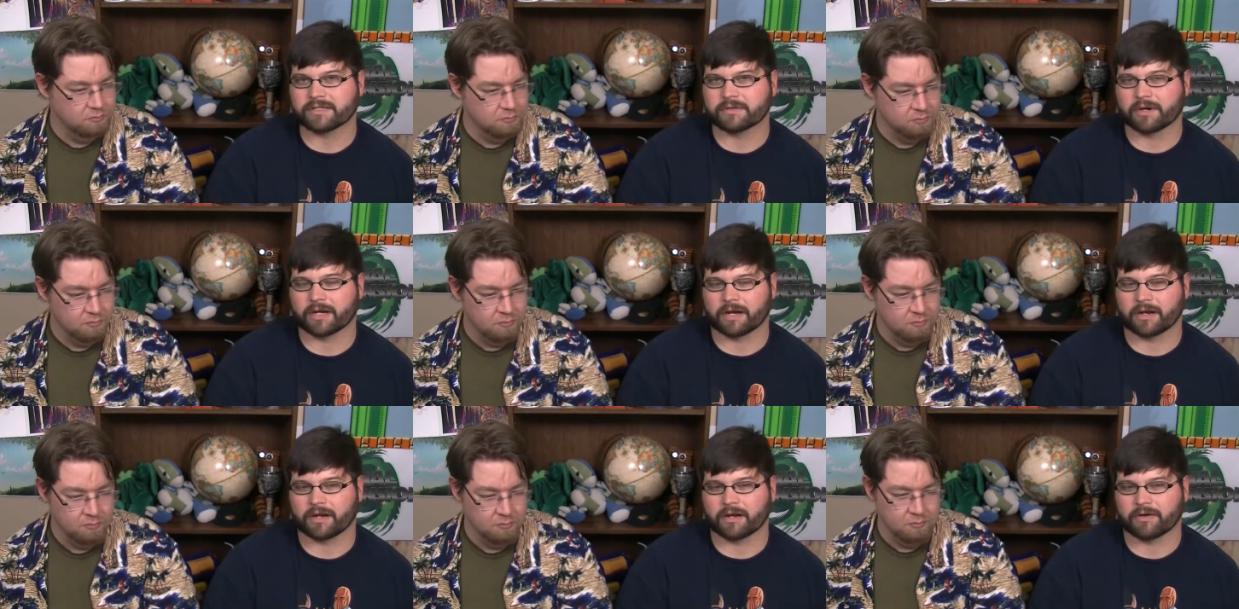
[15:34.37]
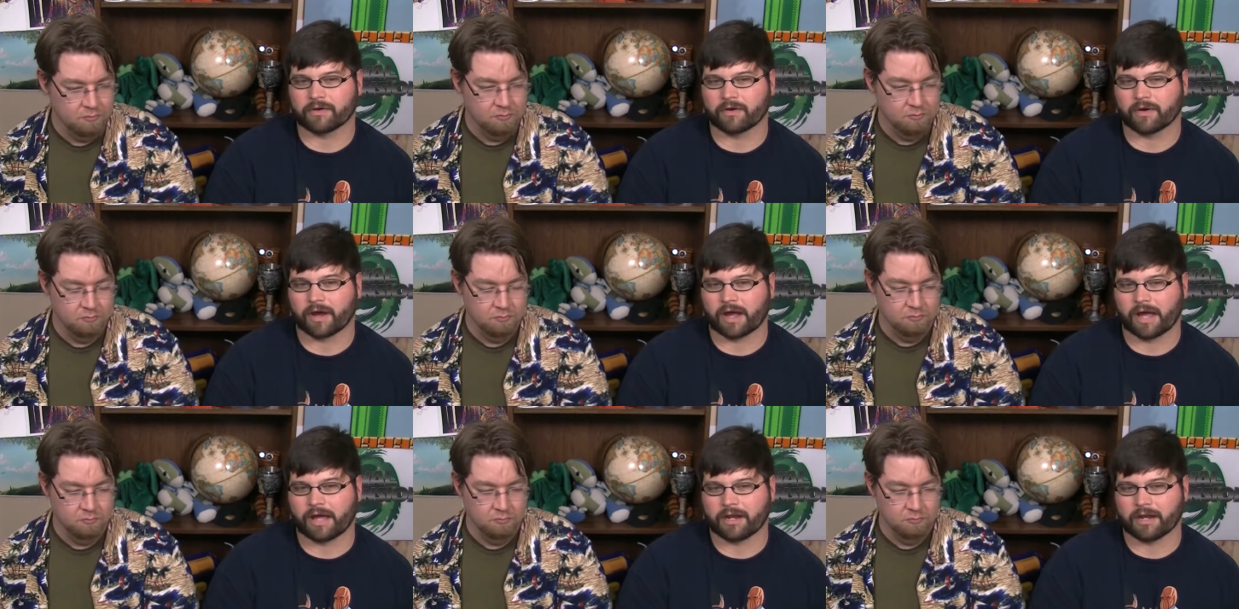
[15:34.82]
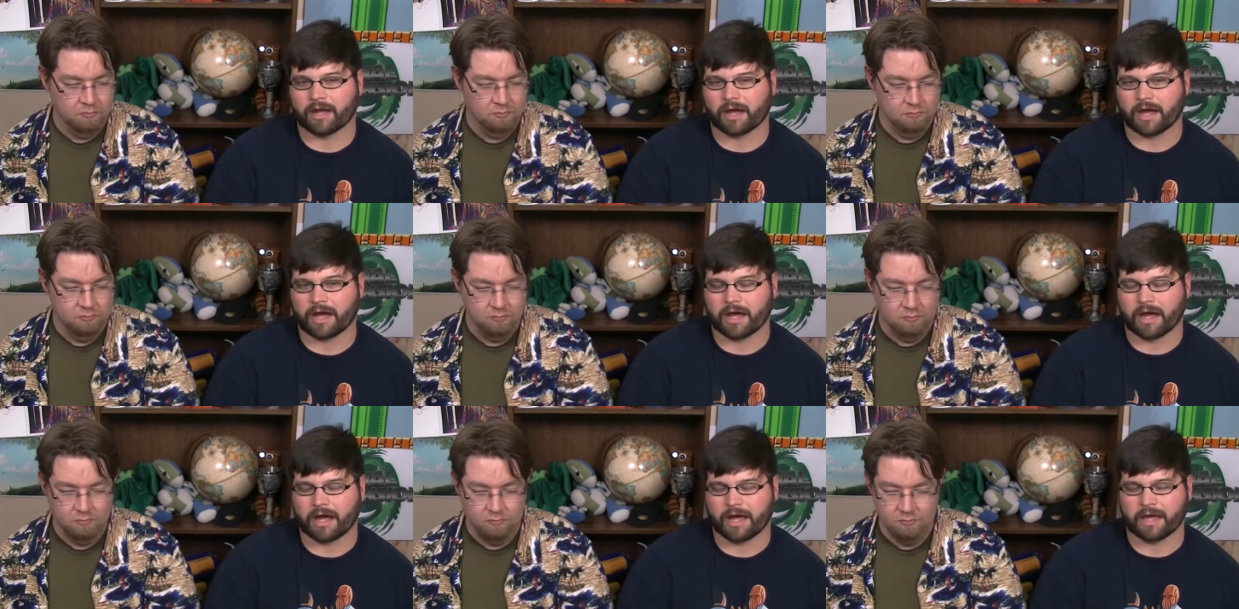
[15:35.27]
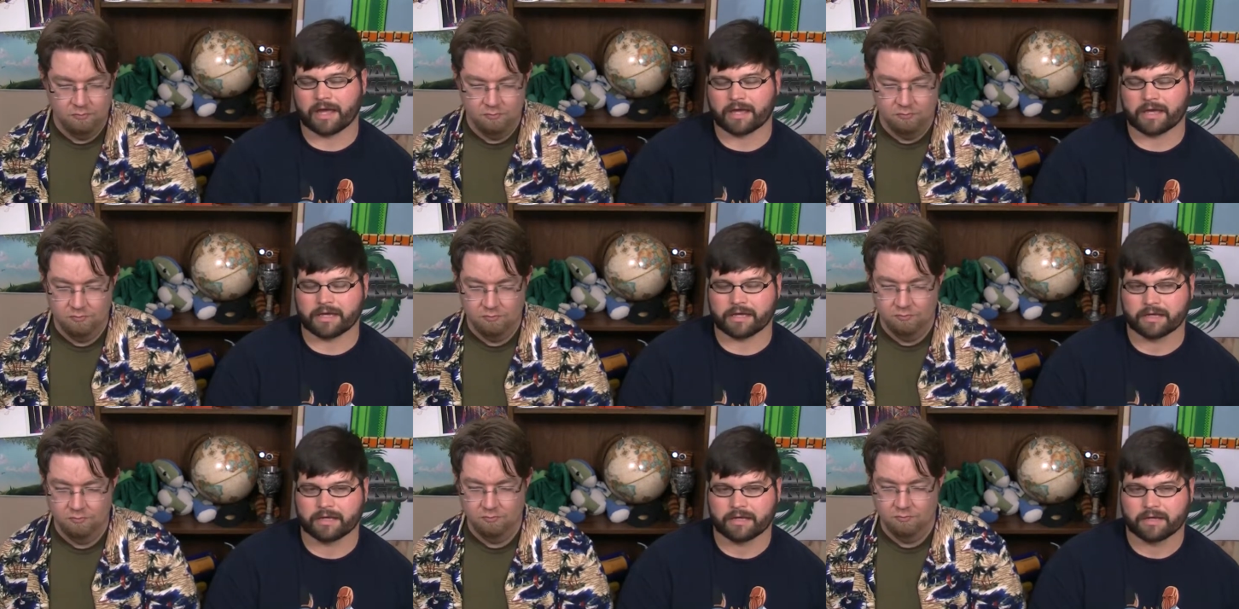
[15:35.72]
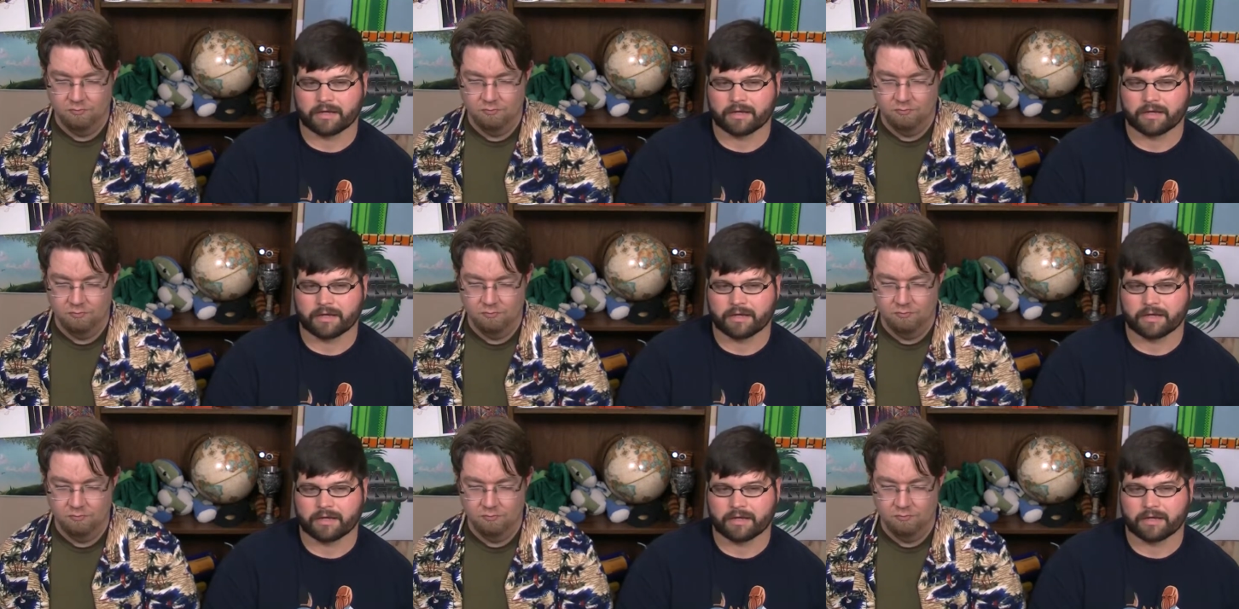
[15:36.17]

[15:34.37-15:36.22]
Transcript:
Speaker 1: to run in undergrad, I